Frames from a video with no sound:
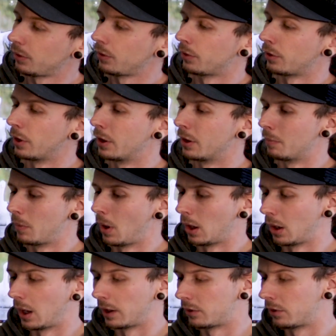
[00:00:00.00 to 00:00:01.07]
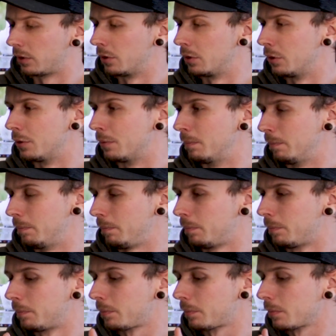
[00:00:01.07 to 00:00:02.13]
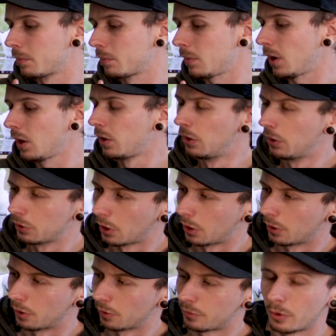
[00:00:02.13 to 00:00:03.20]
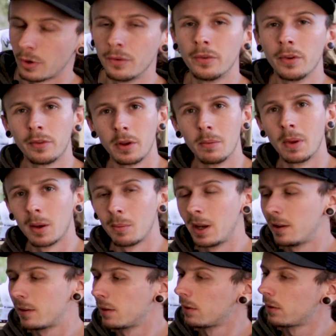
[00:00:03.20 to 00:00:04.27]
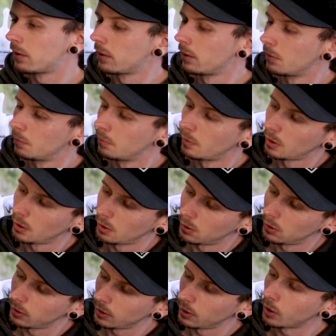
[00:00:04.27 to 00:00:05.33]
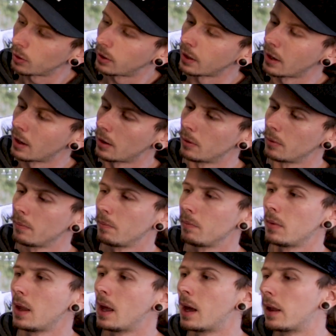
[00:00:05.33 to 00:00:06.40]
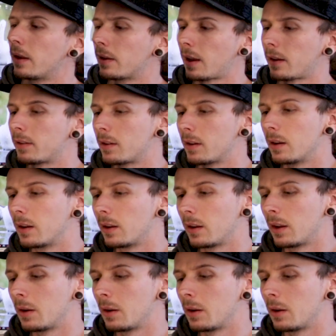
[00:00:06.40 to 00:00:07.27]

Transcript: So I like to go to 350mm, block it out, and that's it.